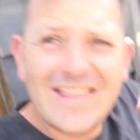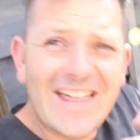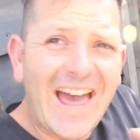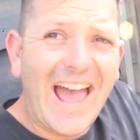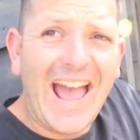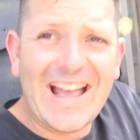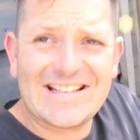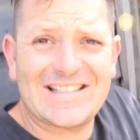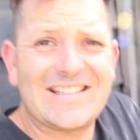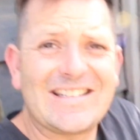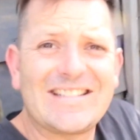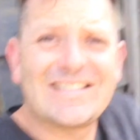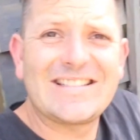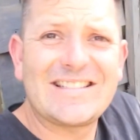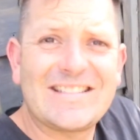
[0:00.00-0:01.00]
that
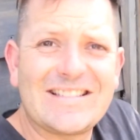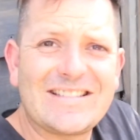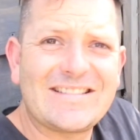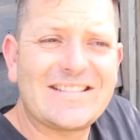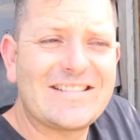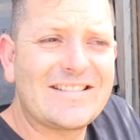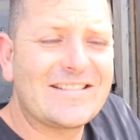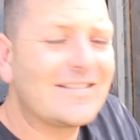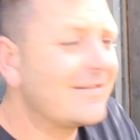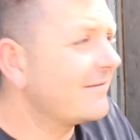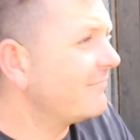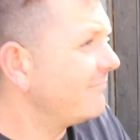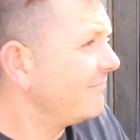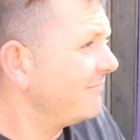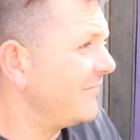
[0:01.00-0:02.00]

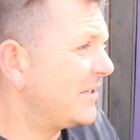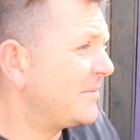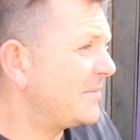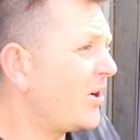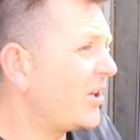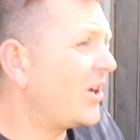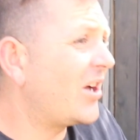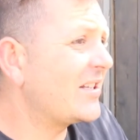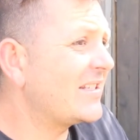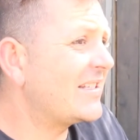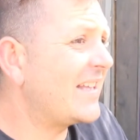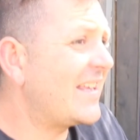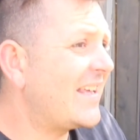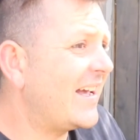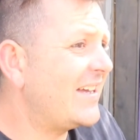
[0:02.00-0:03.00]
is my garden
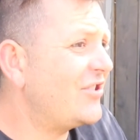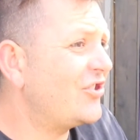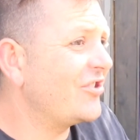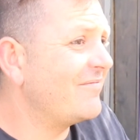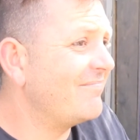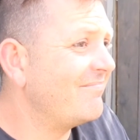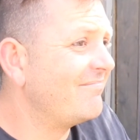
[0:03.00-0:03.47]
staycation.